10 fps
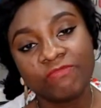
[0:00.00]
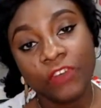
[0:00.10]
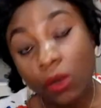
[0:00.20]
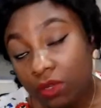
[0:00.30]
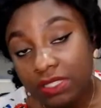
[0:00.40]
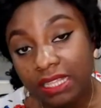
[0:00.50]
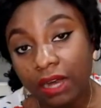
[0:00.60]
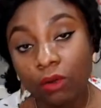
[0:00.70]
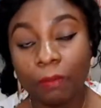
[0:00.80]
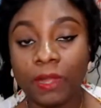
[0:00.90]
folks
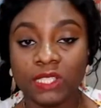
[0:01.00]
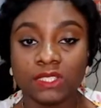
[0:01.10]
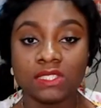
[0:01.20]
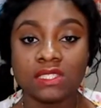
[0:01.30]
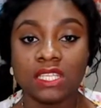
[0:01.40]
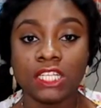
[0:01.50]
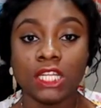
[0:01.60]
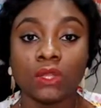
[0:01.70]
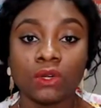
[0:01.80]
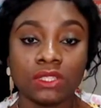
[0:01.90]
now or partners
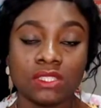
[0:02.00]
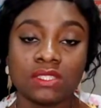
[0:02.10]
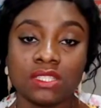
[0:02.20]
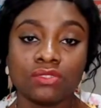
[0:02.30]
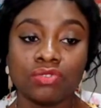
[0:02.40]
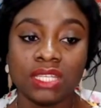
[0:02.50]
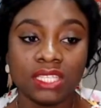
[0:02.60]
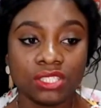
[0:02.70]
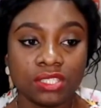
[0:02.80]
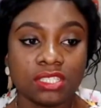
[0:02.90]
in long distance
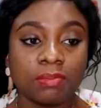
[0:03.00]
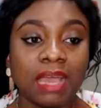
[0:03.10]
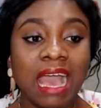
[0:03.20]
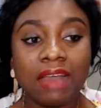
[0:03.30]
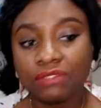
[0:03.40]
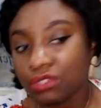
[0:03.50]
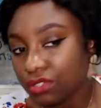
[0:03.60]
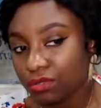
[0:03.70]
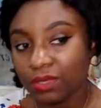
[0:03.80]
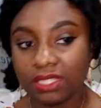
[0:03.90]
relationship have to
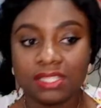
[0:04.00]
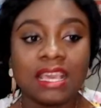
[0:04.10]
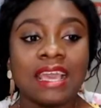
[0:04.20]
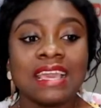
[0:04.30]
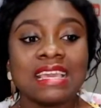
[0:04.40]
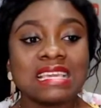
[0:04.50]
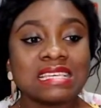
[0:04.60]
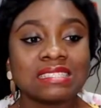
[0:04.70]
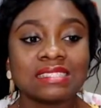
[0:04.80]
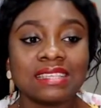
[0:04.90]
deal with
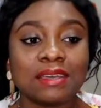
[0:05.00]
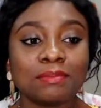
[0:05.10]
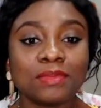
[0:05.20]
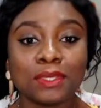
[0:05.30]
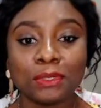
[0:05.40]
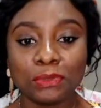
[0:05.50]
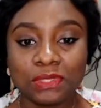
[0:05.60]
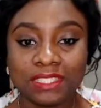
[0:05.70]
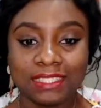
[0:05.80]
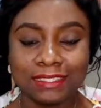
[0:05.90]
is
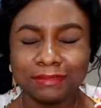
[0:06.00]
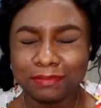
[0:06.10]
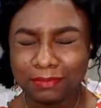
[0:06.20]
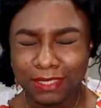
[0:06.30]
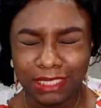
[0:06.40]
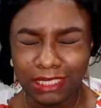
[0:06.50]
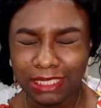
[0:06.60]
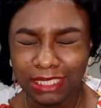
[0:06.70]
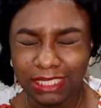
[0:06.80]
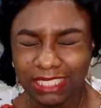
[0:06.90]
ghosting.
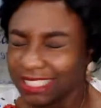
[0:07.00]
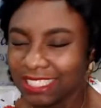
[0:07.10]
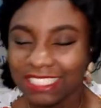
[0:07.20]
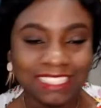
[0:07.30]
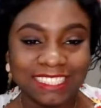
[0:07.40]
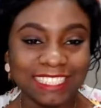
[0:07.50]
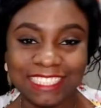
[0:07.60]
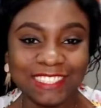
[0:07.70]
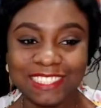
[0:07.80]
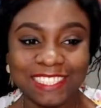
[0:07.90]
This
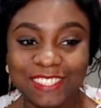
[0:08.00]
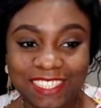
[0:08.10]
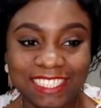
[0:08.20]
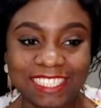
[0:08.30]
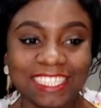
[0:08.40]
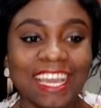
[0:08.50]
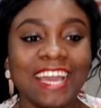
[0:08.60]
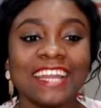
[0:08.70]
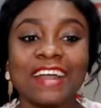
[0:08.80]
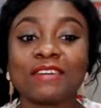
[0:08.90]
is so annoying.
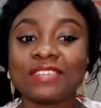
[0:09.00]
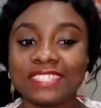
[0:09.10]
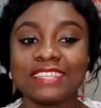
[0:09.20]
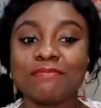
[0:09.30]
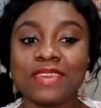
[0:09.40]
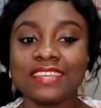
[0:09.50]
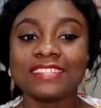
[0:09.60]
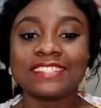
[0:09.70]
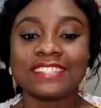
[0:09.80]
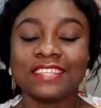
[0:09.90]
Now, ghosting
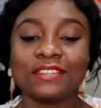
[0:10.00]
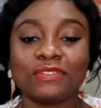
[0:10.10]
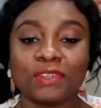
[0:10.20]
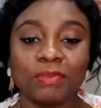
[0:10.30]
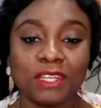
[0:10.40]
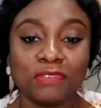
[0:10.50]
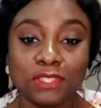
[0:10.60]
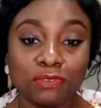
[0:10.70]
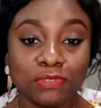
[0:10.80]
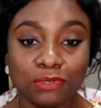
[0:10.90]
means, for the
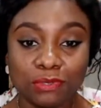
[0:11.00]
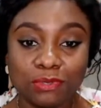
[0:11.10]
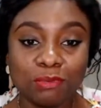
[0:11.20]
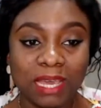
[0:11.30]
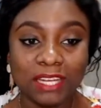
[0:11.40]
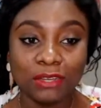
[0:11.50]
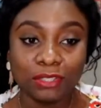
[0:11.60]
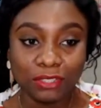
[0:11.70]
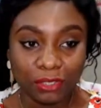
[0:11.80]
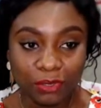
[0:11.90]
benefit of those who might
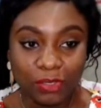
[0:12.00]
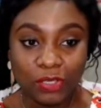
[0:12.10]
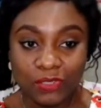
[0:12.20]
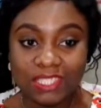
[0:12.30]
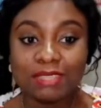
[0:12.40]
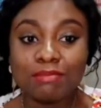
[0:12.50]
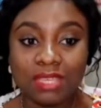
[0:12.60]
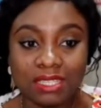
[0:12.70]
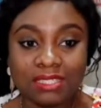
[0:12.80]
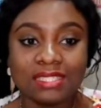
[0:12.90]
not know, ghosting
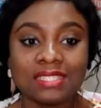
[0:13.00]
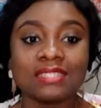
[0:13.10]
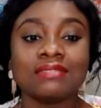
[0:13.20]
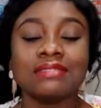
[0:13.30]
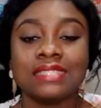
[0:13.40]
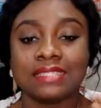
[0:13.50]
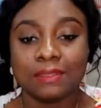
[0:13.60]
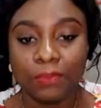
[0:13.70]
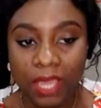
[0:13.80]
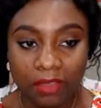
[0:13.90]
means
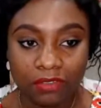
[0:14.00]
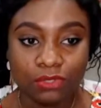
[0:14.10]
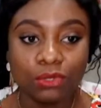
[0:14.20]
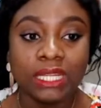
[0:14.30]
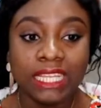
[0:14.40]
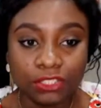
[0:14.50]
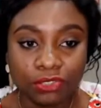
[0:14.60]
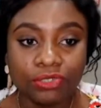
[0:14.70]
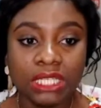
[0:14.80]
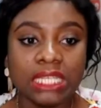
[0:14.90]
disappearing. So
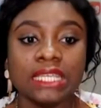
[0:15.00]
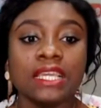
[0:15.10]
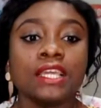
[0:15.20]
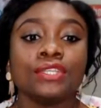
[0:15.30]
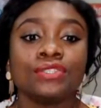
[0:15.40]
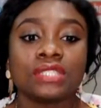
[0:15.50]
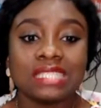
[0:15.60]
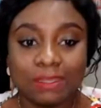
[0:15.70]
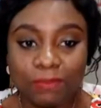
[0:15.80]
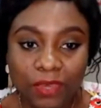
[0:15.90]
literally, you're
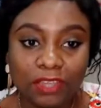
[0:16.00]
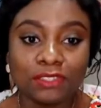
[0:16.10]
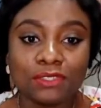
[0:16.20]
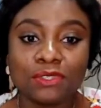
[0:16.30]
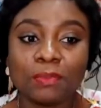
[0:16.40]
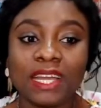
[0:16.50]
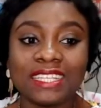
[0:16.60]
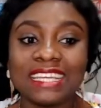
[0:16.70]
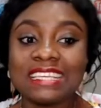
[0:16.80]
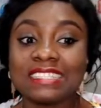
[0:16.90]
disappearing. So your
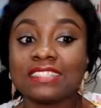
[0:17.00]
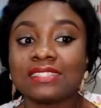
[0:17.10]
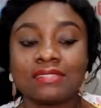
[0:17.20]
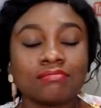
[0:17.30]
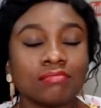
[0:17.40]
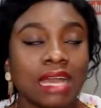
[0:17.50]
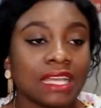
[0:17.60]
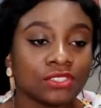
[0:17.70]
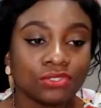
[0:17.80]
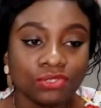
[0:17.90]
partner isn't
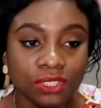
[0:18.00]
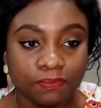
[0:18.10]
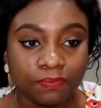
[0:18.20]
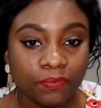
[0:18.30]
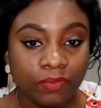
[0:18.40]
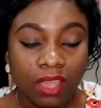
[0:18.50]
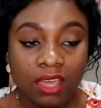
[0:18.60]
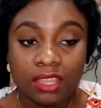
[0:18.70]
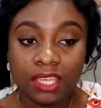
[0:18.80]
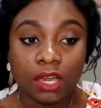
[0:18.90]
answering
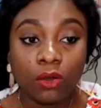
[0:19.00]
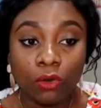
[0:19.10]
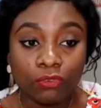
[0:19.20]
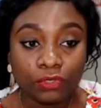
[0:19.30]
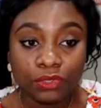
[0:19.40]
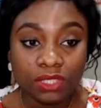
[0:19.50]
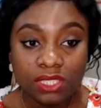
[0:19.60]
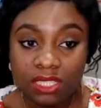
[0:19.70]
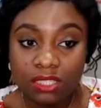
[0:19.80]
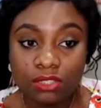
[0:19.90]
their call, for
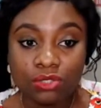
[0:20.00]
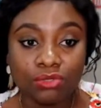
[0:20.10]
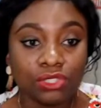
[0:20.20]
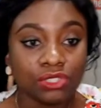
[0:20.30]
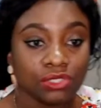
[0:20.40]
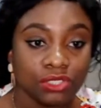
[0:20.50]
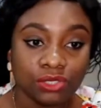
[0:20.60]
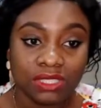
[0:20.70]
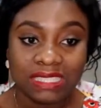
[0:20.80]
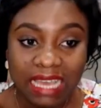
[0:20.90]
instance, or returning
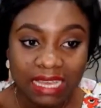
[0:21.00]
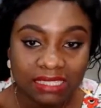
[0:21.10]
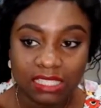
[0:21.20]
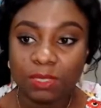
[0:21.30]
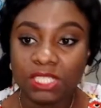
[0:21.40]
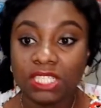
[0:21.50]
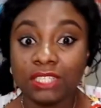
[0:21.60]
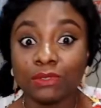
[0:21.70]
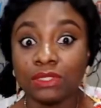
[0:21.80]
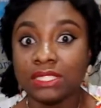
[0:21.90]
your text,
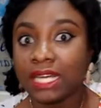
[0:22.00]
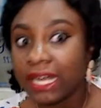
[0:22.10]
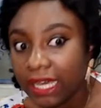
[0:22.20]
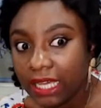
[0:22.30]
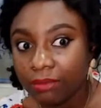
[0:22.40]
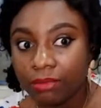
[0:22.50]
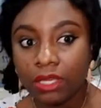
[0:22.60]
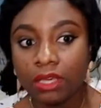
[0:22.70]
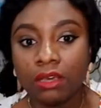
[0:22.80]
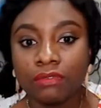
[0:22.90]
especially on time.
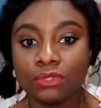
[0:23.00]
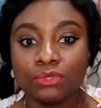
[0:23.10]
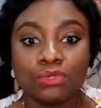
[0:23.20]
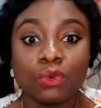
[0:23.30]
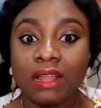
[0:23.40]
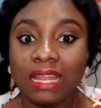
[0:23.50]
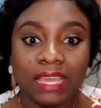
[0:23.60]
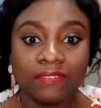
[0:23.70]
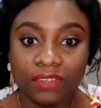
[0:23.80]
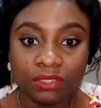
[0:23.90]
For those who are
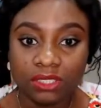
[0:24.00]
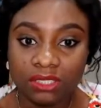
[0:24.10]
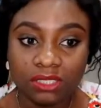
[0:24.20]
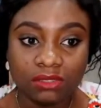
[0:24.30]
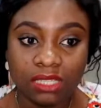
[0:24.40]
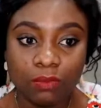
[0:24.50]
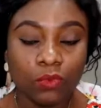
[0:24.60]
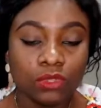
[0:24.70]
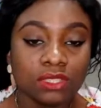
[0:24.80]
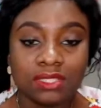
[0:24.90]
like very detailed
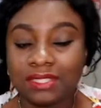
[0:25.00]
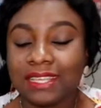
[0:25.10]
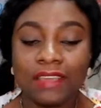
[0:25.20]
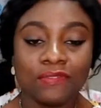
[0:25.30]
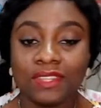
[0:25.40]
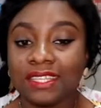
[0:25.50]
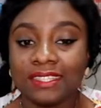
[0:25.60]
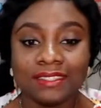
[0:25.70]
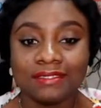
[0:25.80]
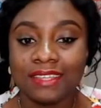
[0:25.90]
and want
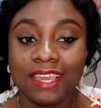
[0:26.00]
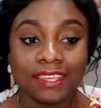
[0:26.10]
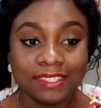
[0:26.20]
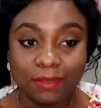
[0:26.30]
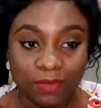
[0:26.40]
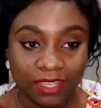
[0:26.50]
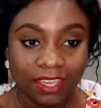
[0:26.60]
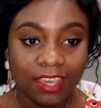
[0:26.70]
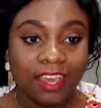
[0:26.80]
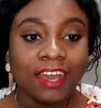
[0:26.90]
everything ASAP,